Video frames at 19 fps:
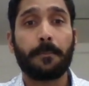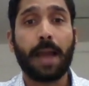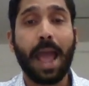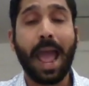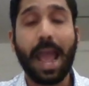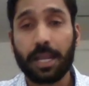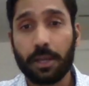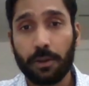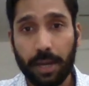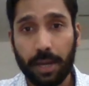
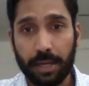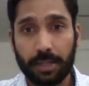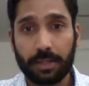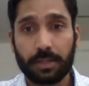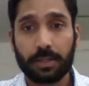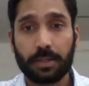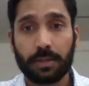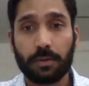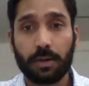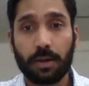accurate
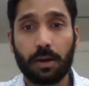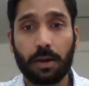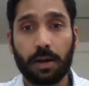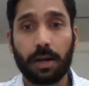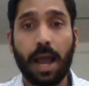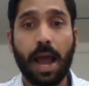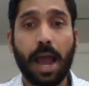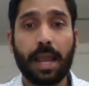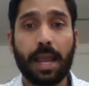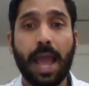or
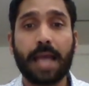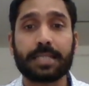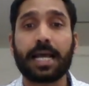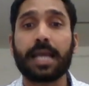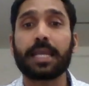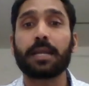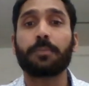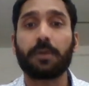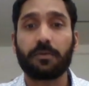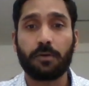has
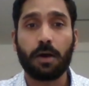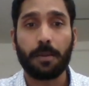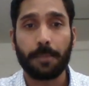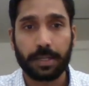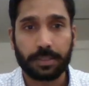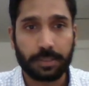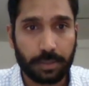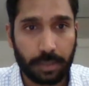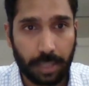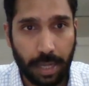higher
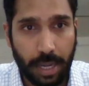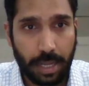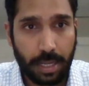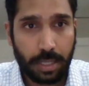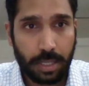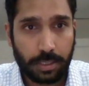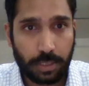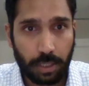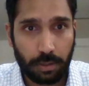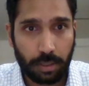performance. Okay,
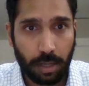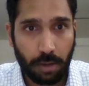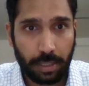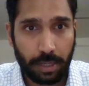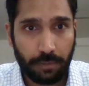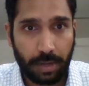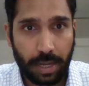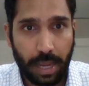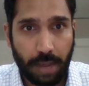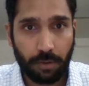so now
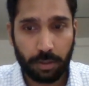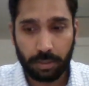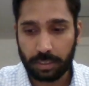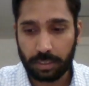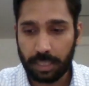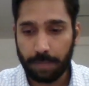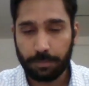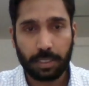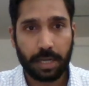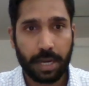that we have all the
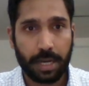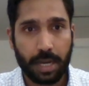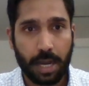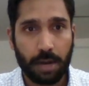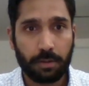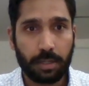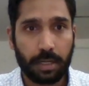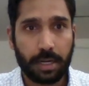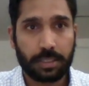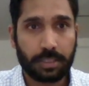steps laid
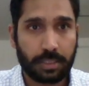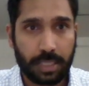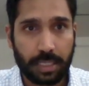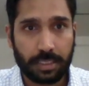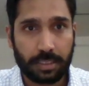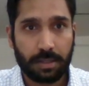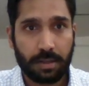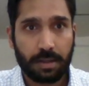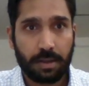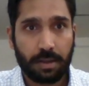out, let's
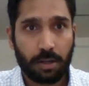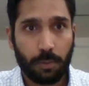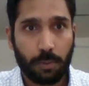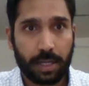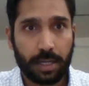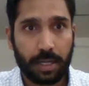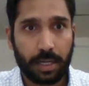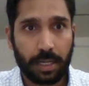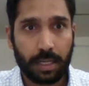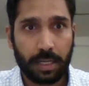just
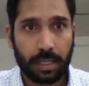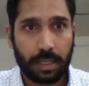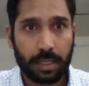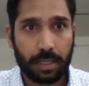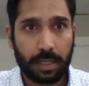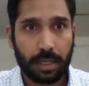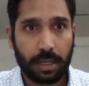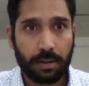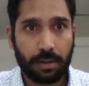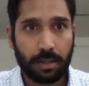quickly,
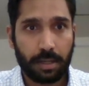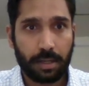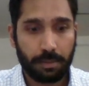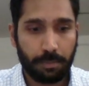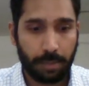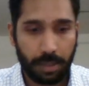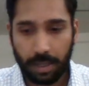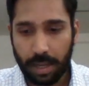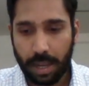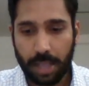let
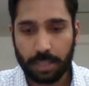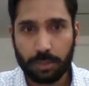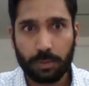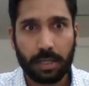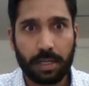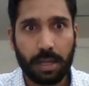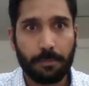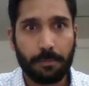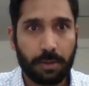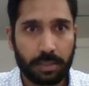me as well
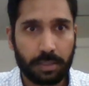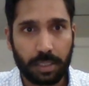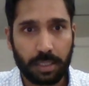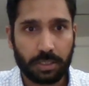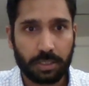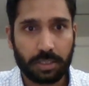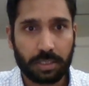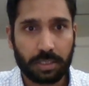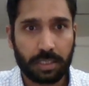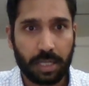number these
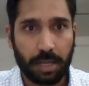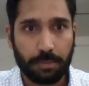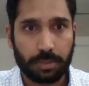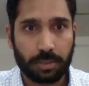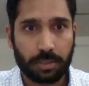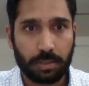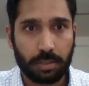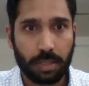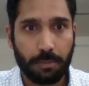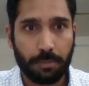steps.
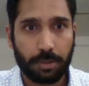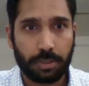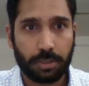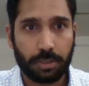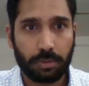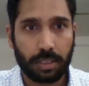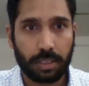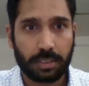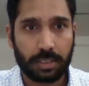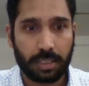So number
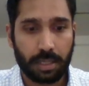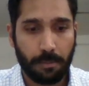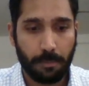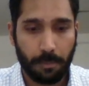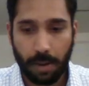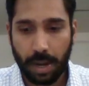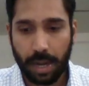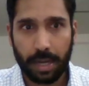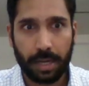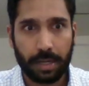2 is
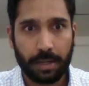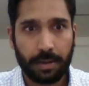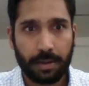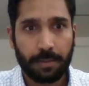combine